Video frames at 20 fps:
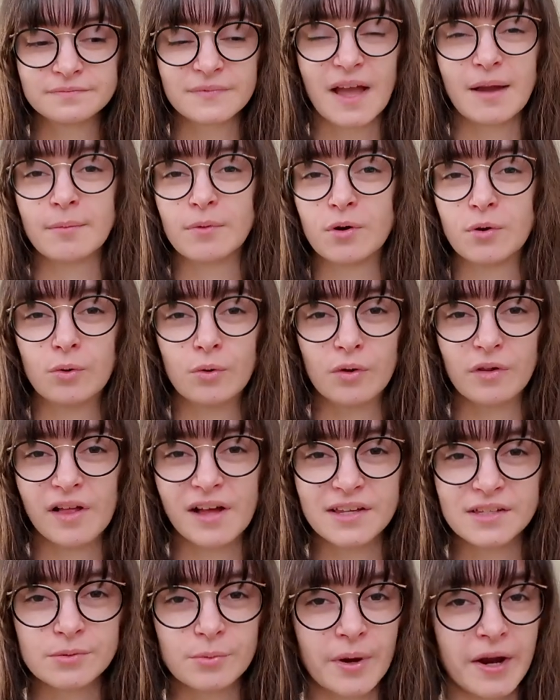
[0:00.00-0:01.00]
I'm cool,
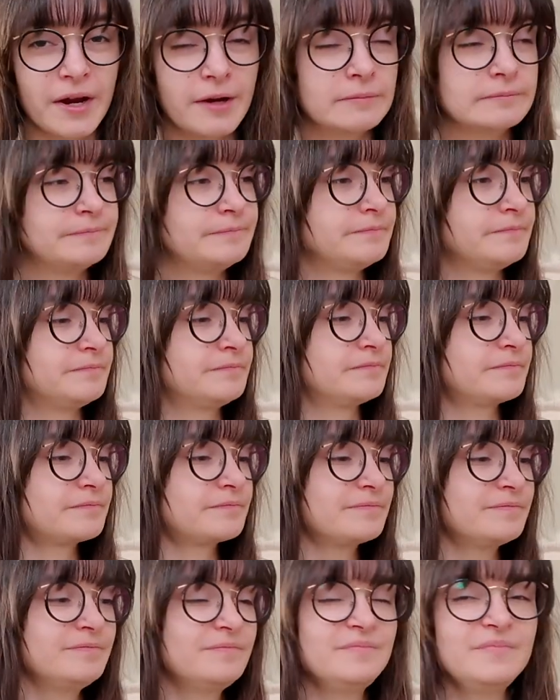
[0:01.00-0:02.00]
I swear.
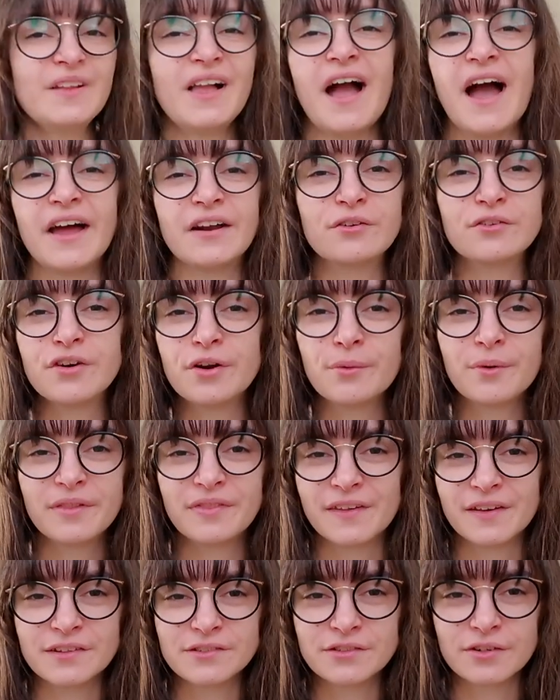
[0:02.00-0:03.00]
I don't know what
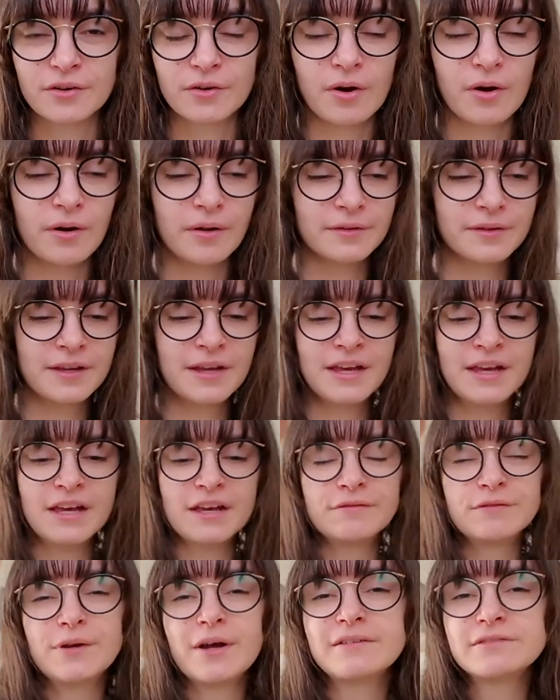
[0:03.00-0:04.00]
things are called.
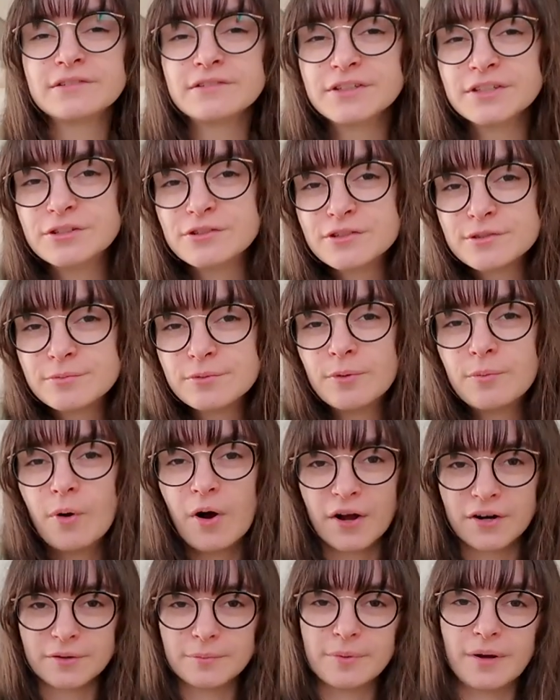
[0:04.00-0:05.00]
If you have a reusable
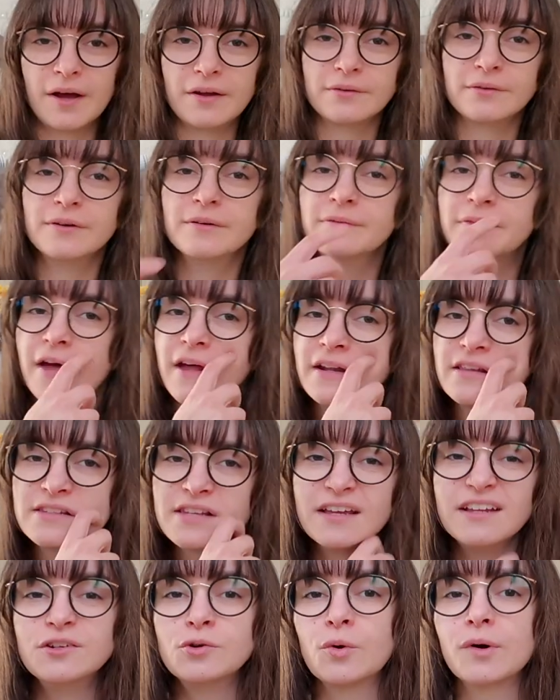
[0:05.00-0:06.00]
water bottle that is
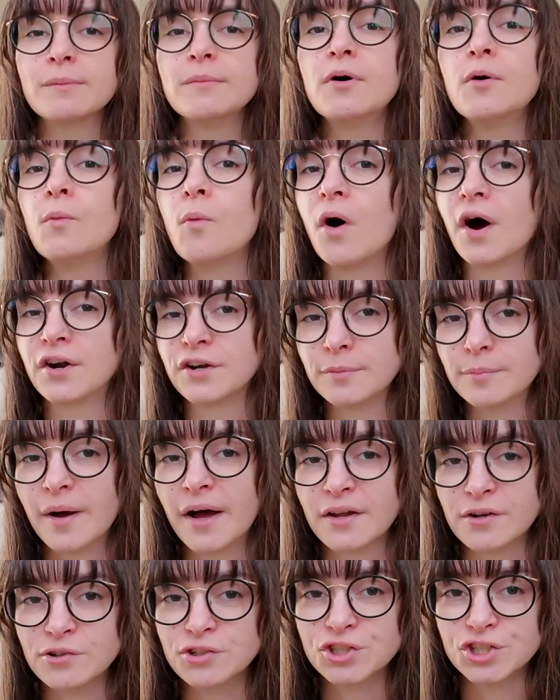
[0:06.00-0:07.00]
a normal water
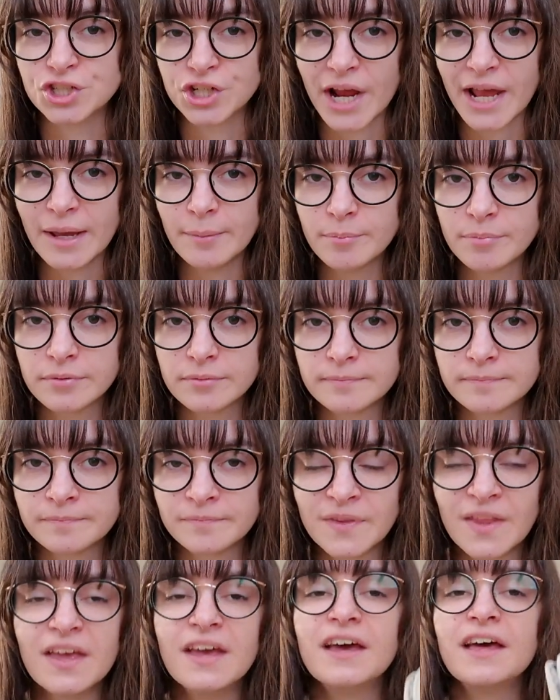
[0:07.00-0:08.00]
bottle shape,
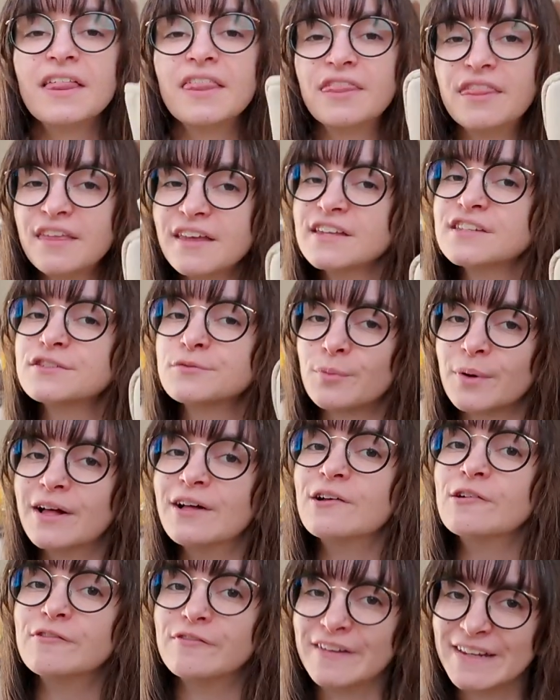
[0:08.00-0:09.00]
this
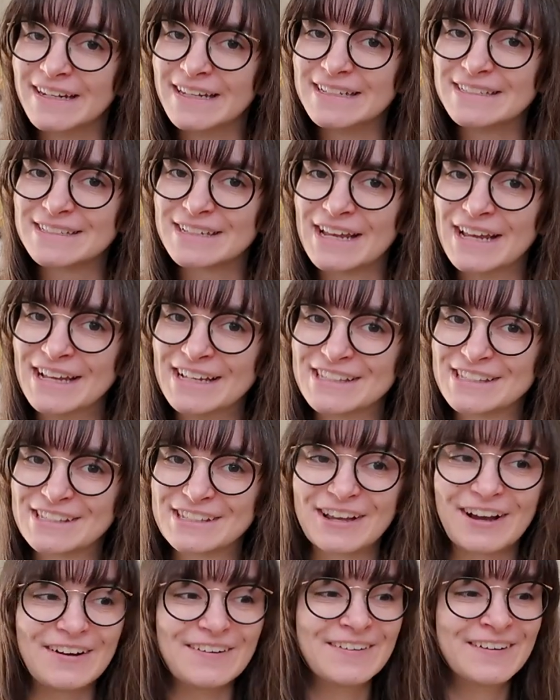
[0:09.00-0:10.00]
will fit it.
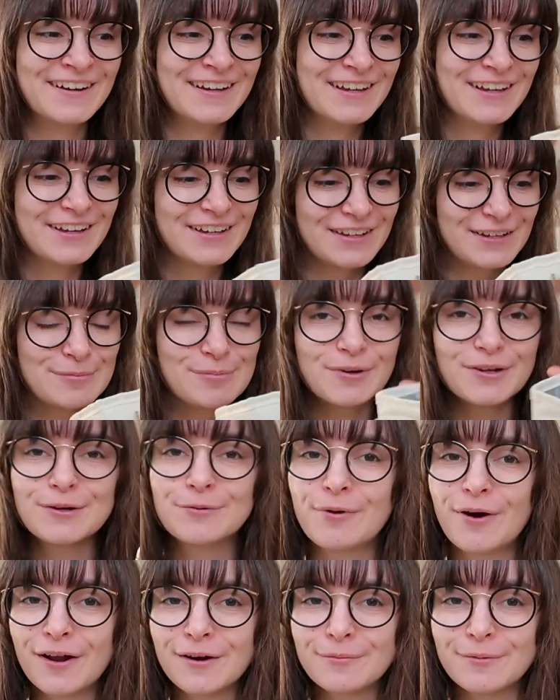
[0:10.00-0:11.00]
So you put your
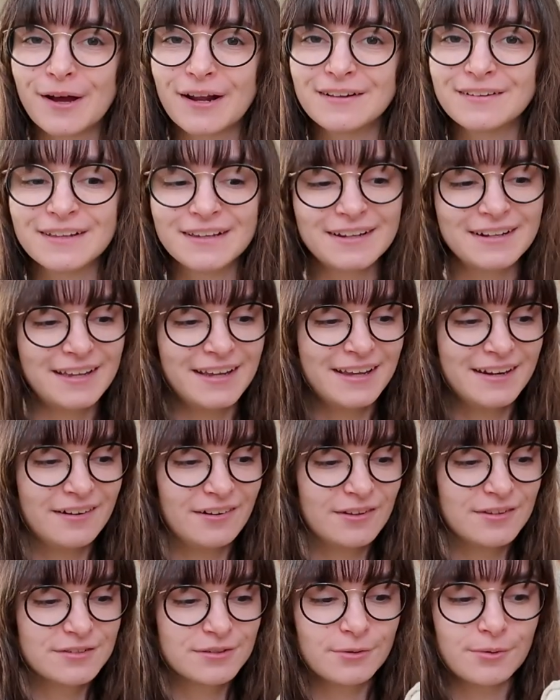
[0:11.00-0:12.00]
water bottle in, and it
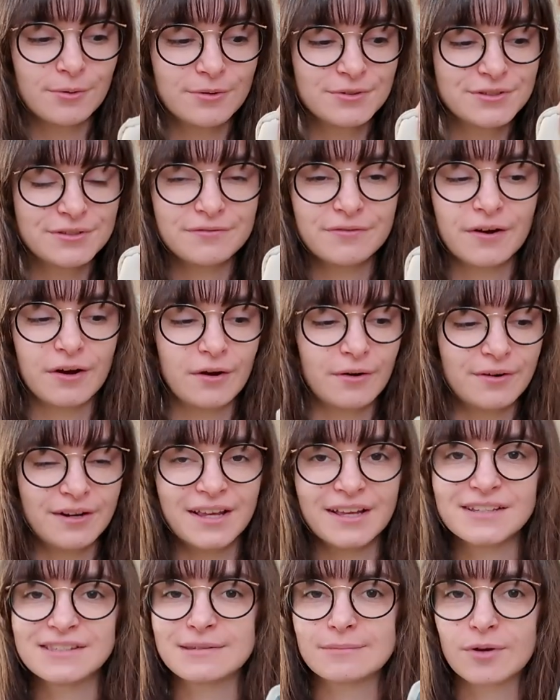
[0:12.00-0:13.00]
also holds your phone
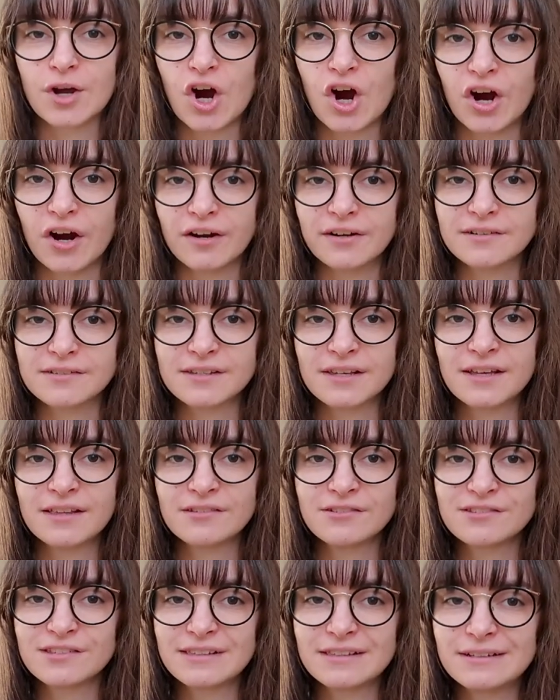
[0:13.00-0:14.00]
and some cards, and
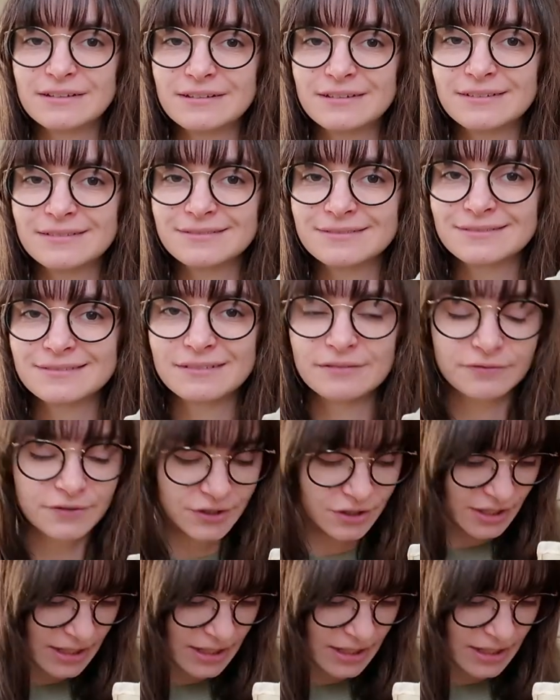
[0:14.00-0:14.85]
there's a little for your